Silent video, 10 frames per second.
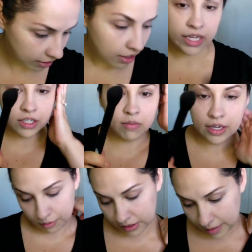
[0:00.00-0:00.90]
Okay,
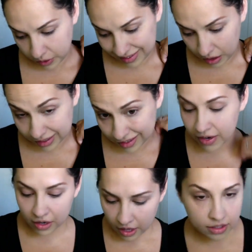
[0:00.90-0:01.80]
so the next step
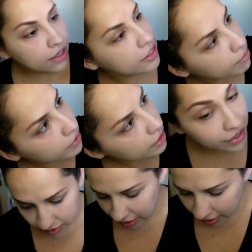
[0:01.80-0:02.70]
is finding our
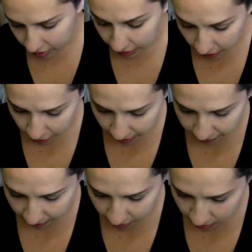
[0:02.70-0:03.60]
contour line and where
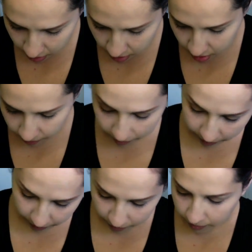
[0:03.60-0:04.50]
to apply it. We're
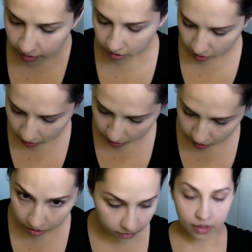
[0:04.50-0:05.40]
taking our color
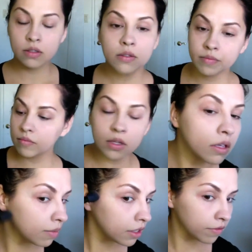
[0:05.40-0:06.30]
in Fierce
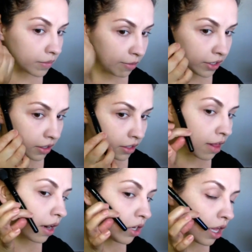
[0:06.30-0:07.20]
Powder
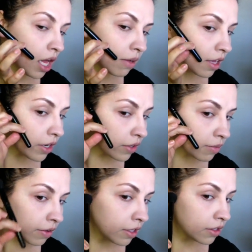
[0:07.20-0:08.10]
Concealer, and
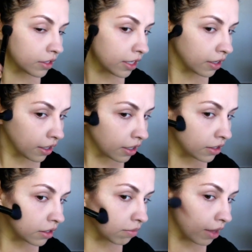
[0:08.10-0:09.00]
we are lining it up
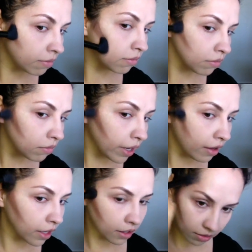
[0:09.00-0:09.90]
from the top of our
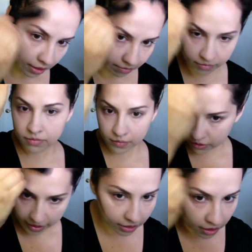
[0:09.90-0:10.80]
ear to the bottom of
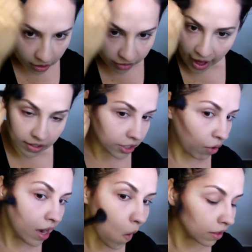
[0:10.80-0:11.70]
our cheek,
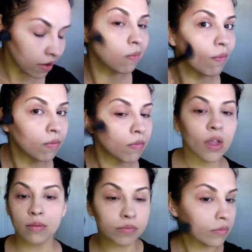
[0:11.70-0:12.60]
and that is
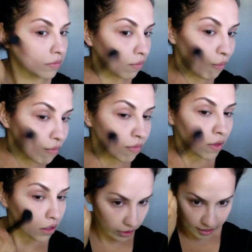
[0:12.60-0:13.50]
where the line goes.